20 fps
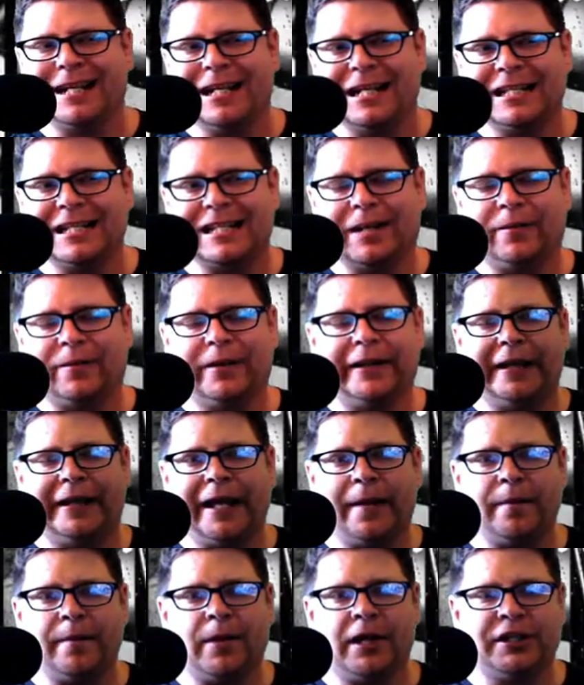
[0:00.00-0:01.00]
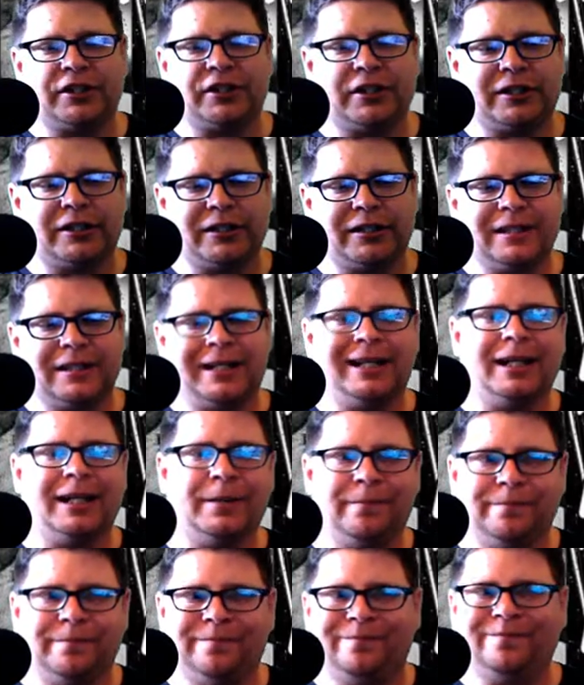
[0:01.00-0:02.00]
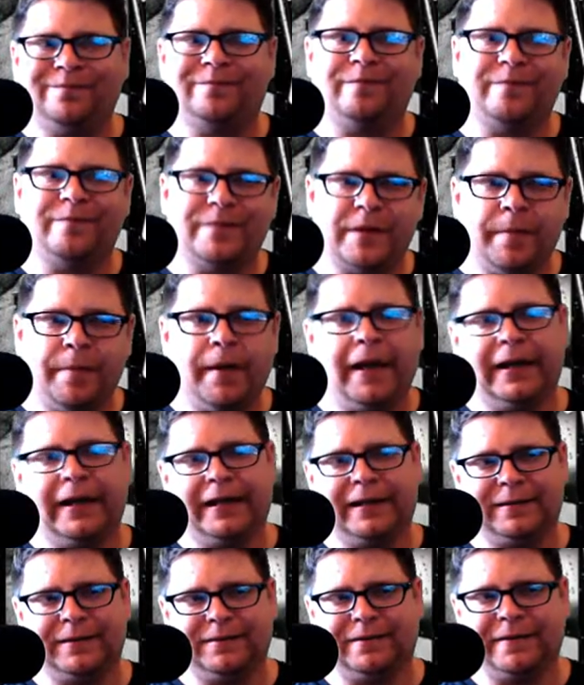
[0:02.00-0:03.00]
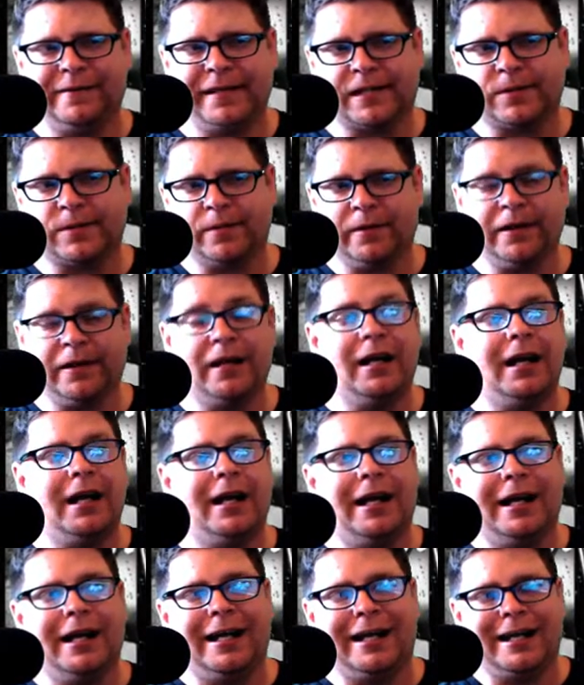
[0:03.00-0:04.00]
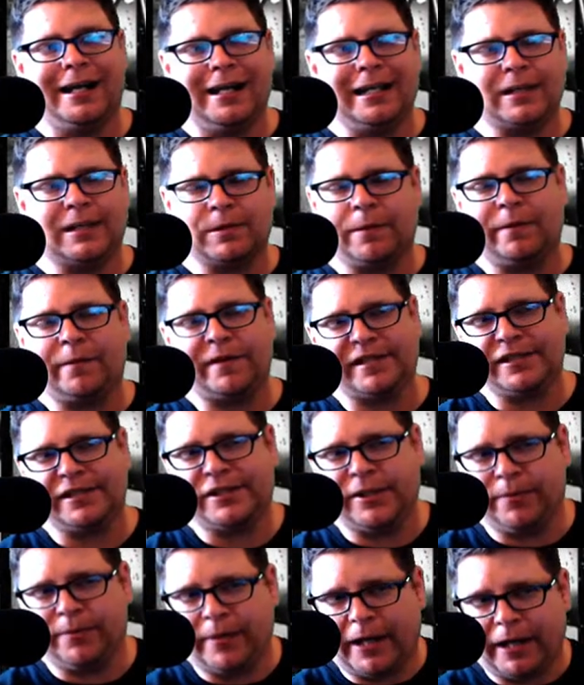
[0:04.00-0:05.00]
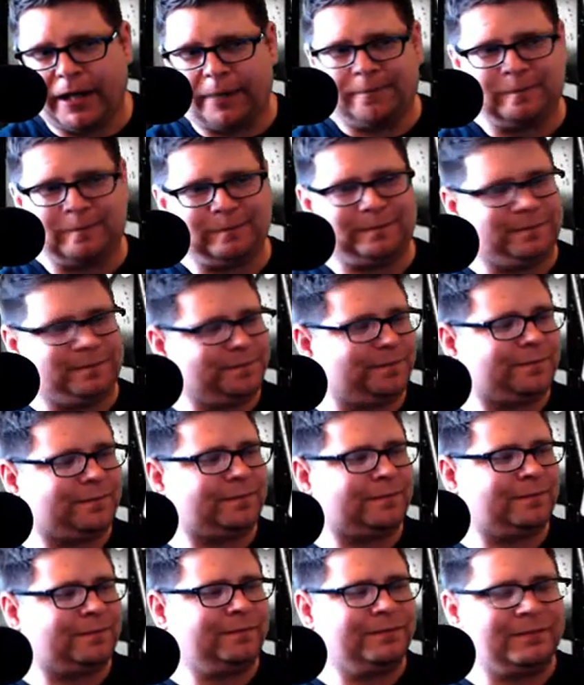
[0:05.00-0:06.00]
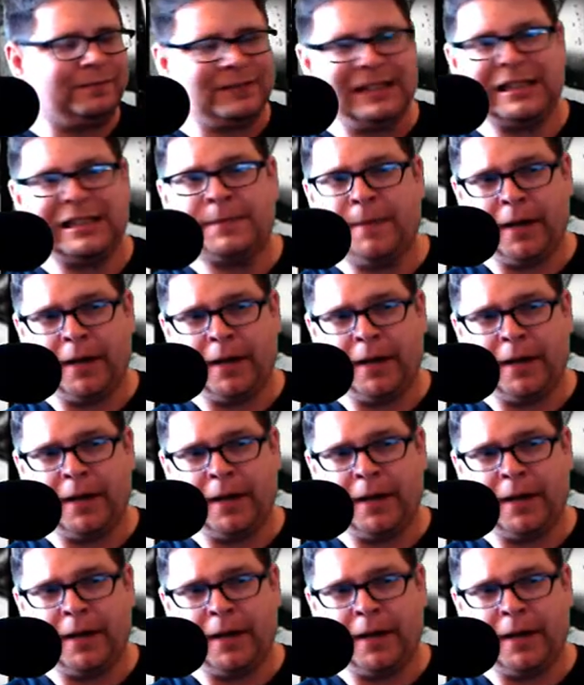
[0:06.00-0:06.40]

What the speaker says: It's not really that much, depending. This one wasn't too bad. It's been